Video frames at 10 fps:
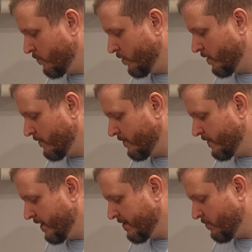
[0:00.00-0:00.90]
word of
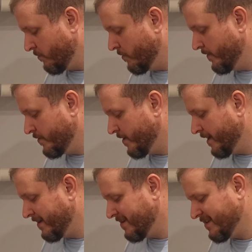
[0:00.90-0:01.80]
advice, it won't ruin the
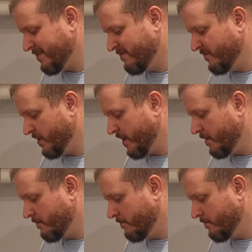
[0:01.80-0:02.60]
drink. It's just funky.